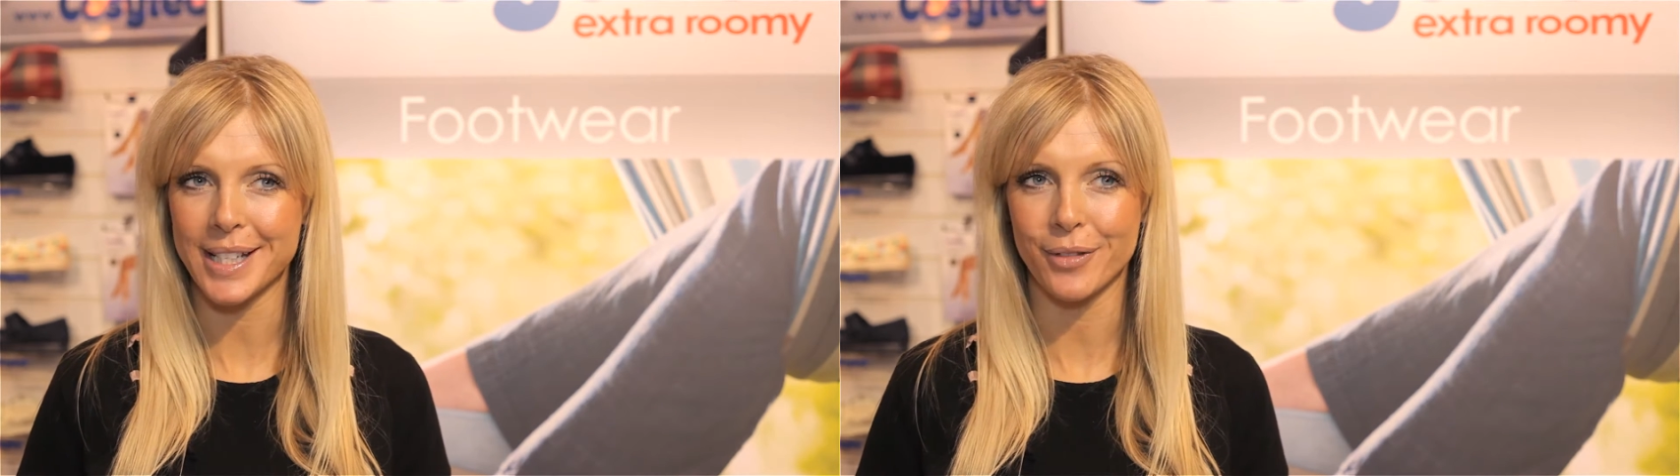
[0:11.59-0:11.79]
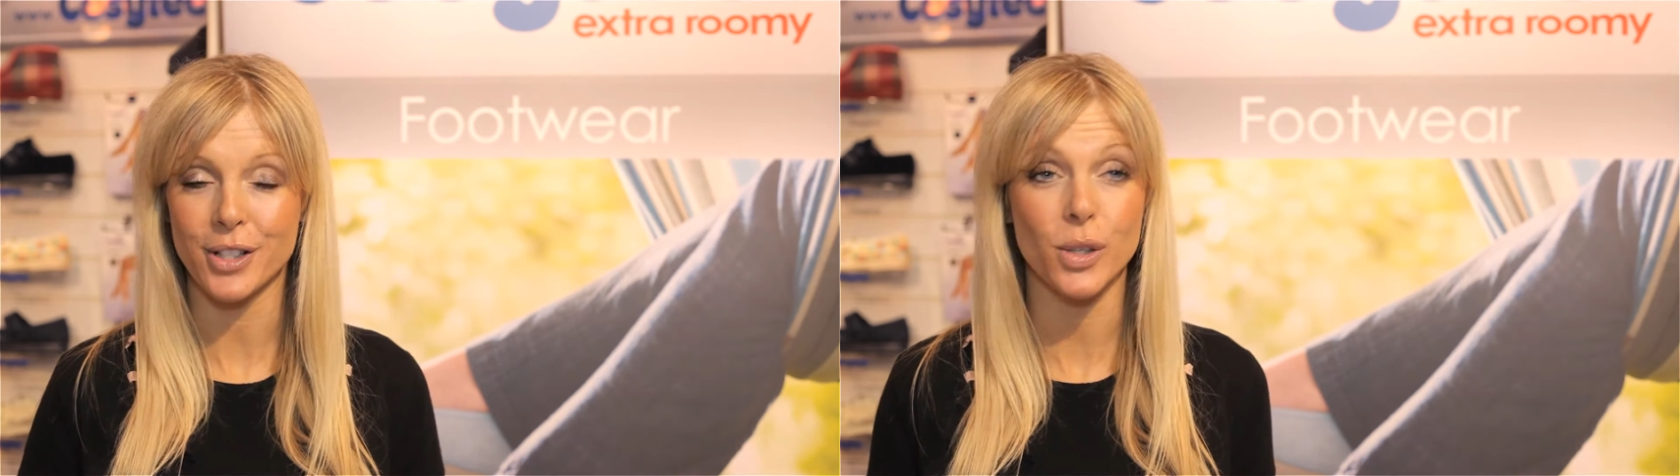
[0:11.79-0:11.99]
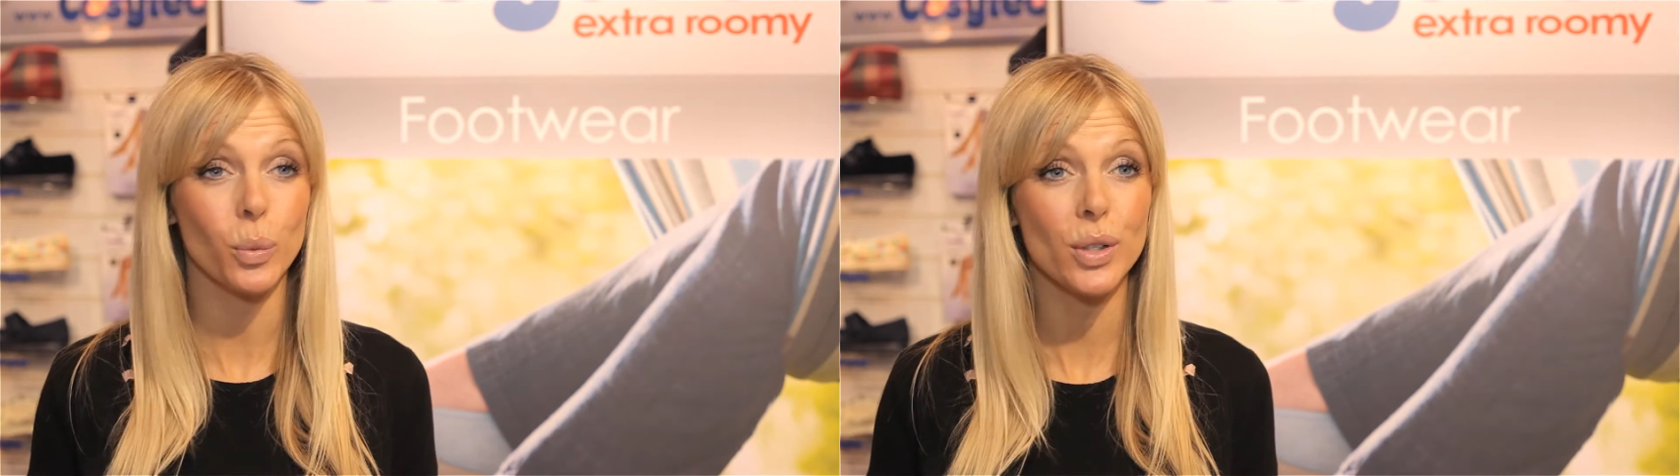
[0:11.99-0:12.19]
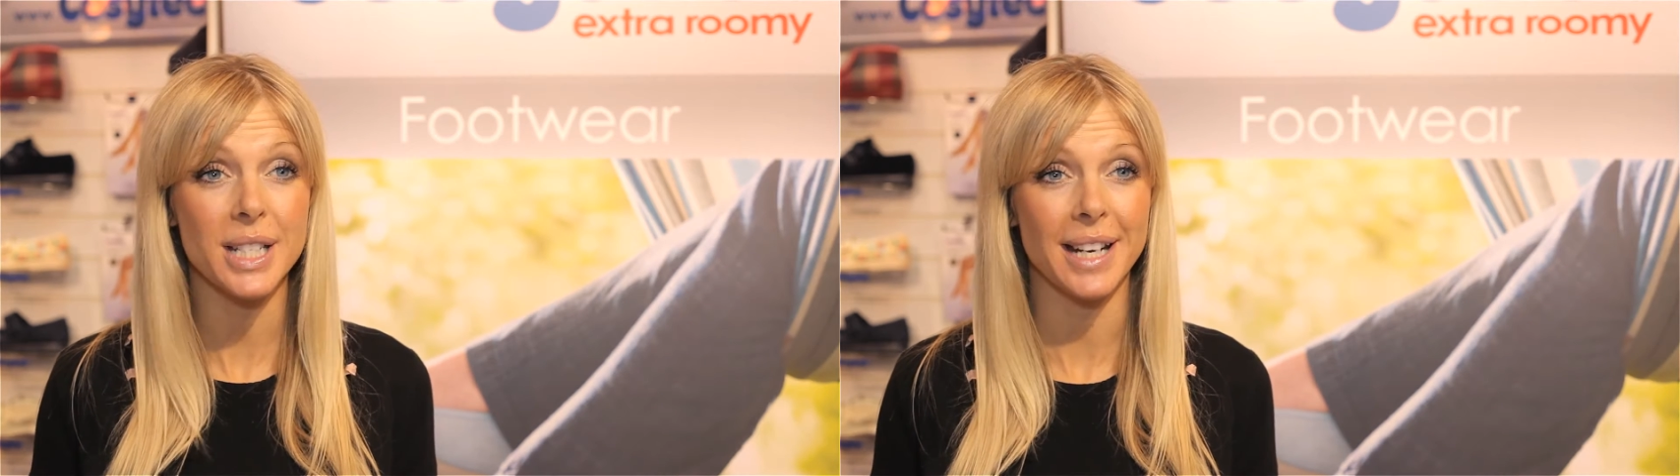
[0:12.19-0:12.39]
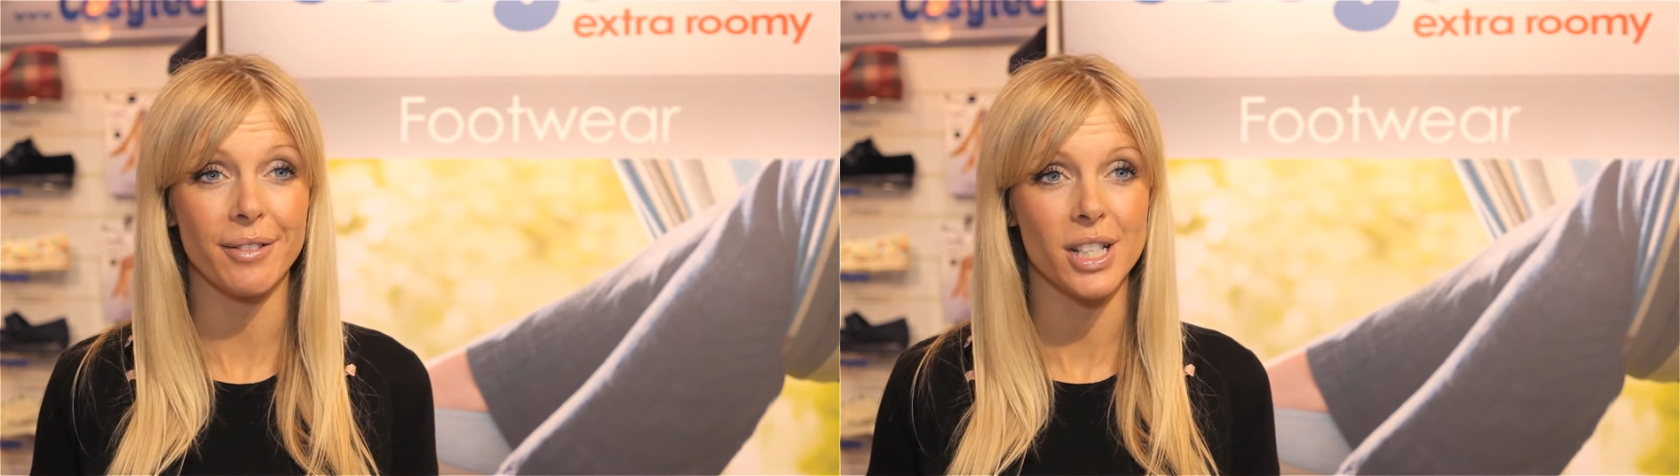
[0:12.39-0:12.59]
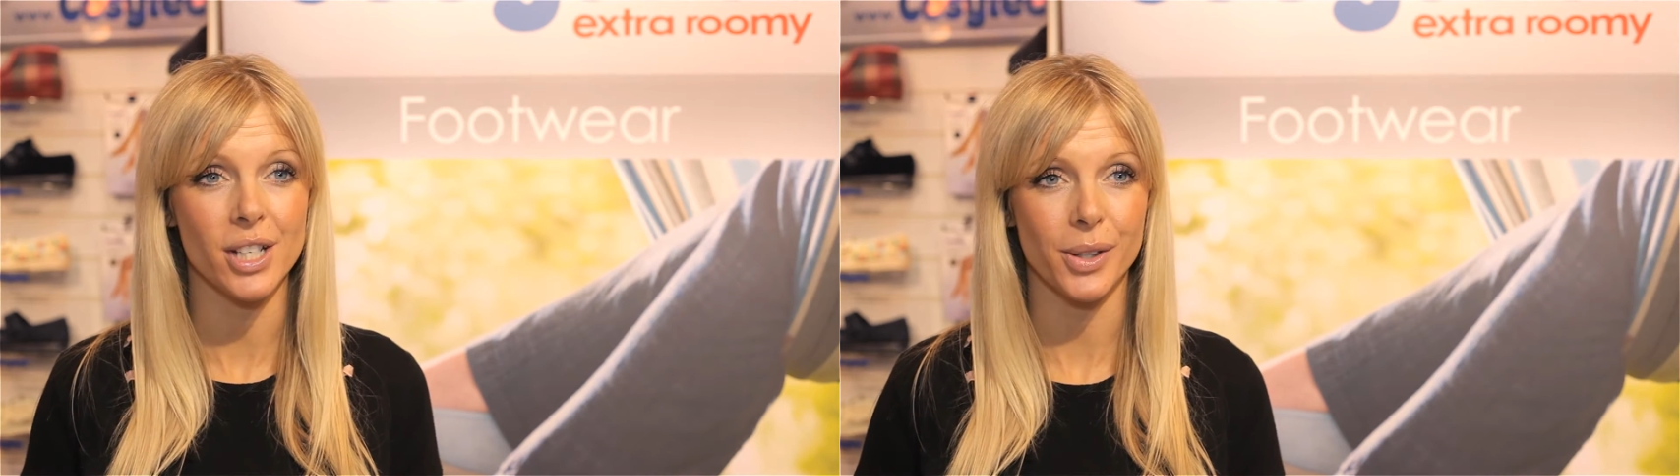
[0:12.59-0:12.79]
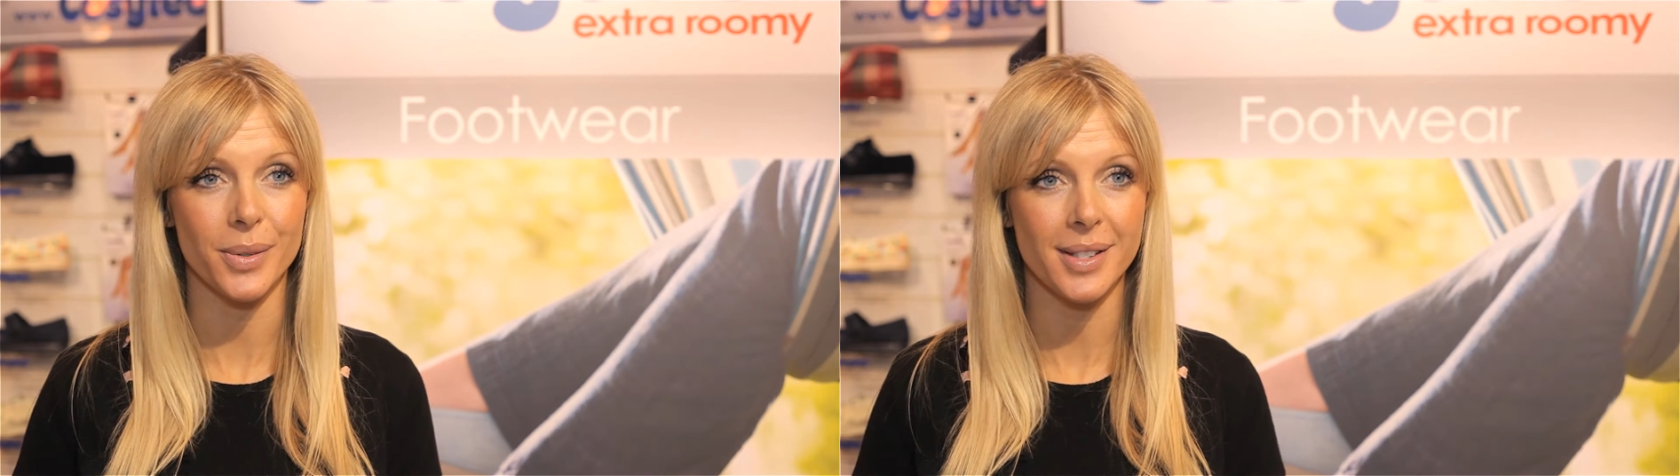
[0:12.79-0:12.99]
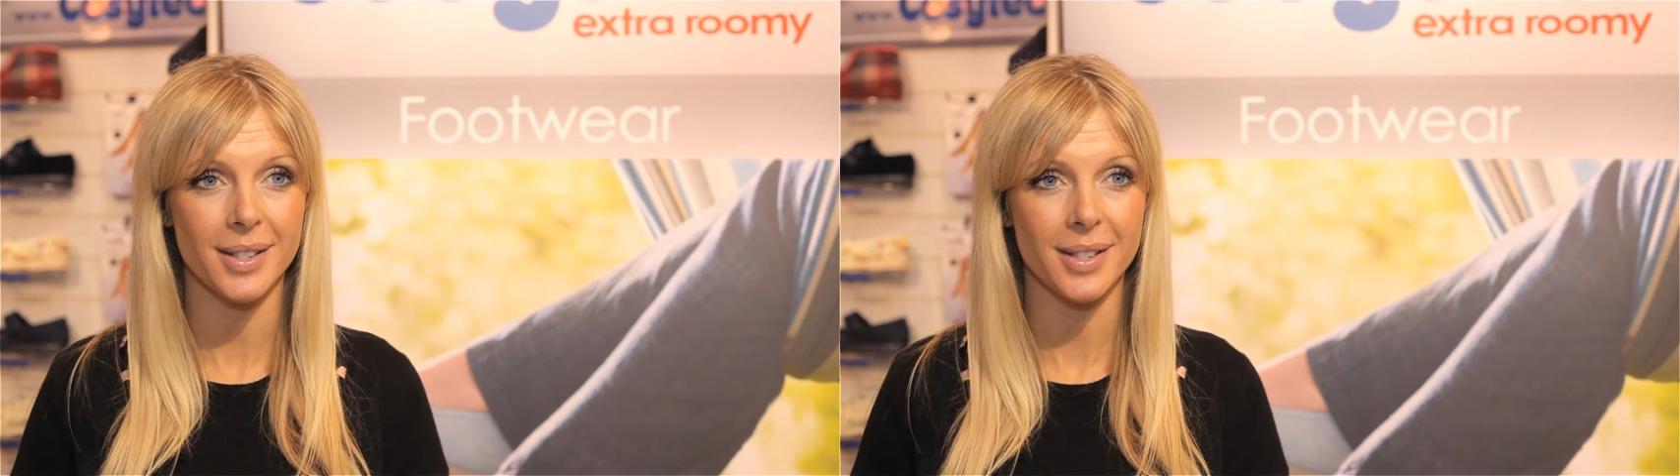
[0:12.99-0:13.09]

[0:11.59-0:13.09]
different to ordinary shoes?